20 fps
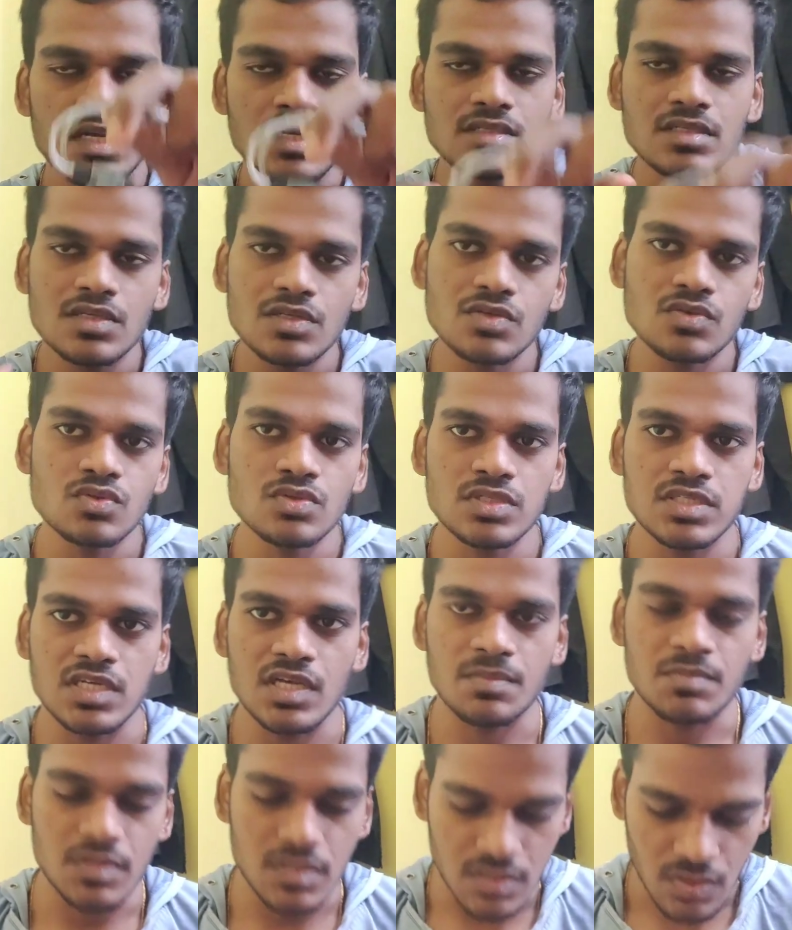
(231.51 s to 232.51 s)
It's a
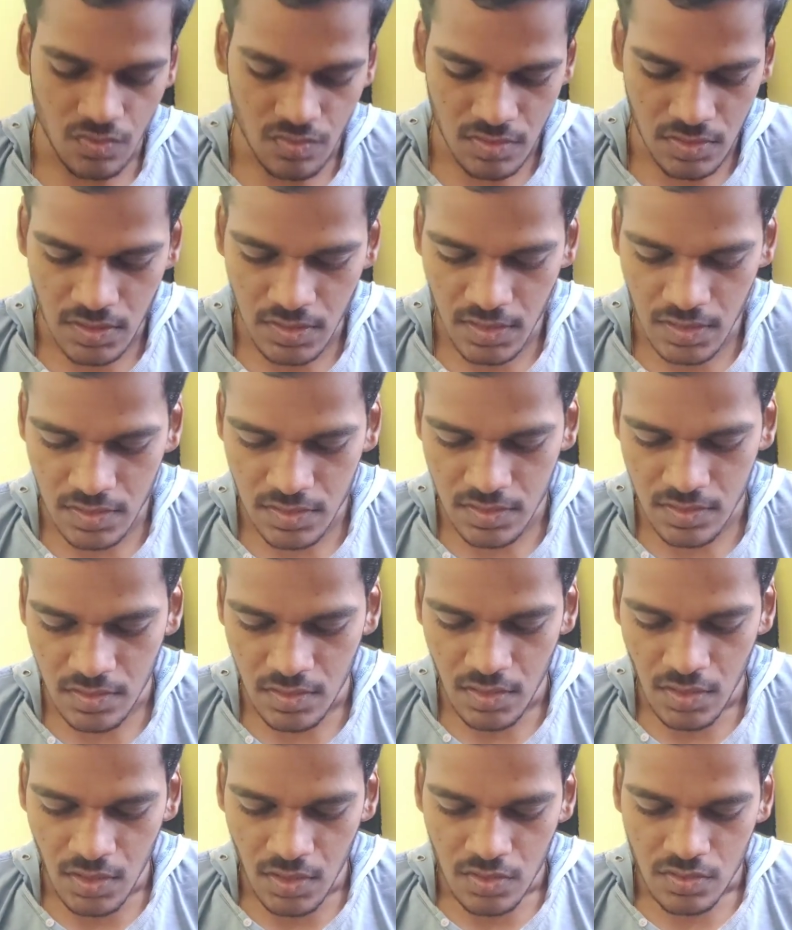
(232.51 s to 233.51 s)
U-shaped sound signature.
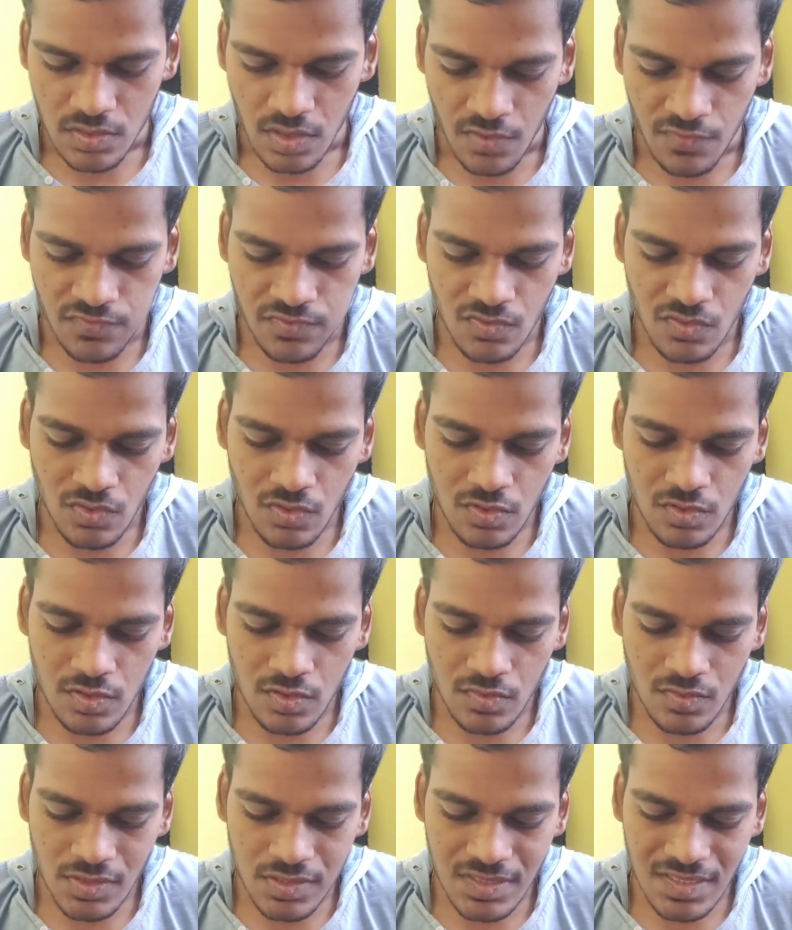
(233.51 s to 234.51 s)
So of
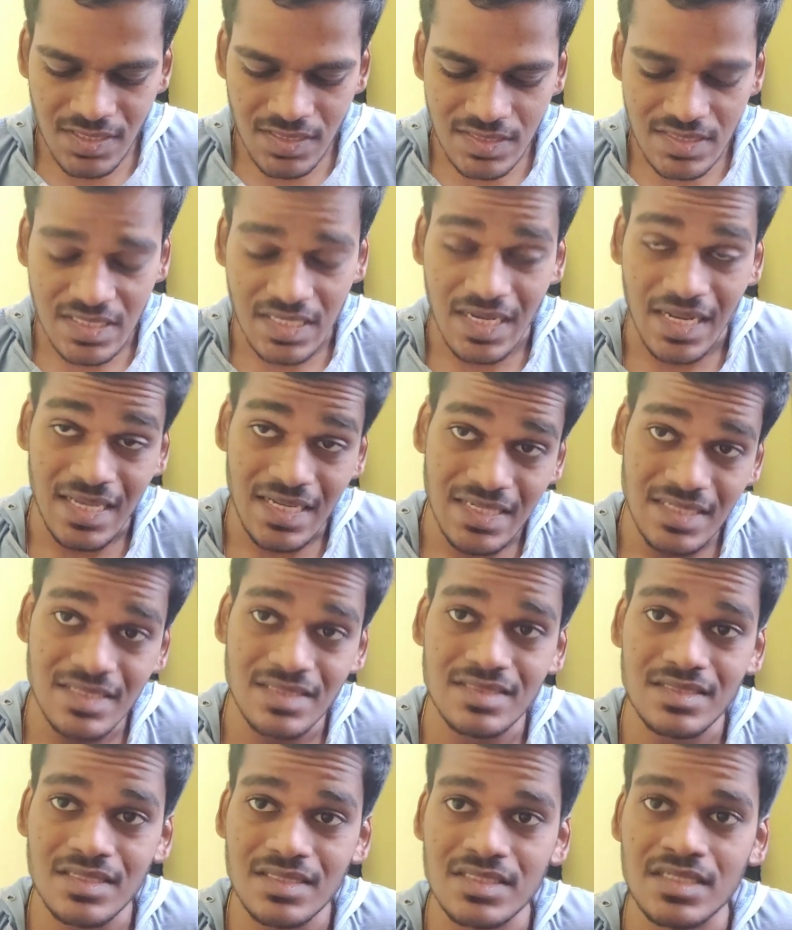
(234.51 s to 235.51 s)
course you will see
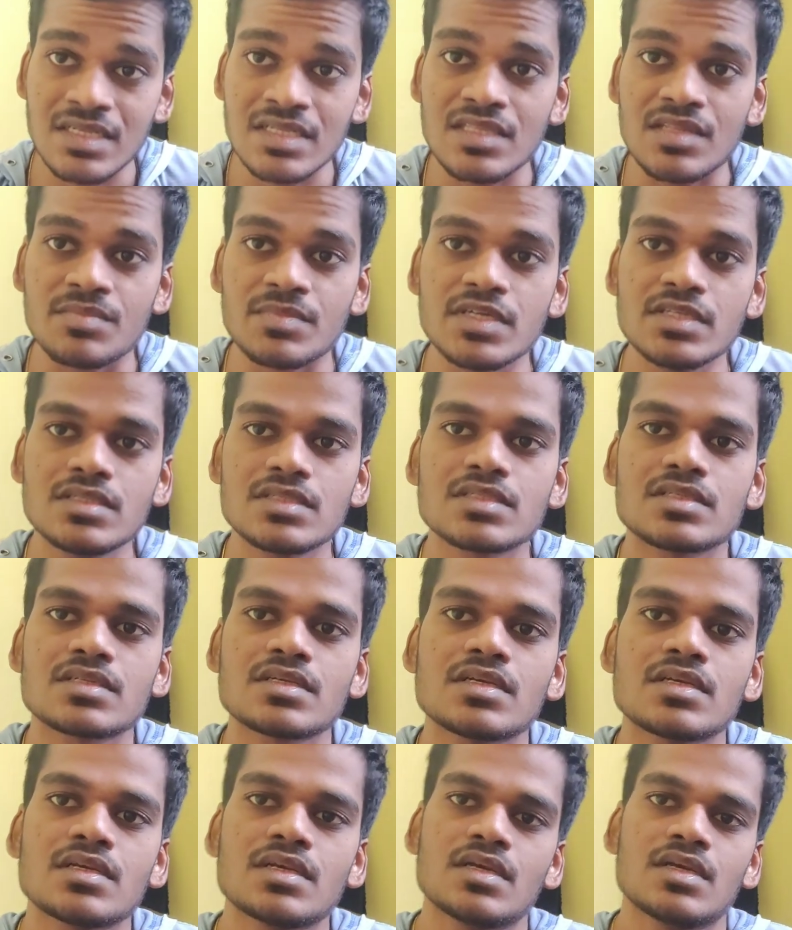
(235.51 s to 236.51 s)
slight recession in the mids.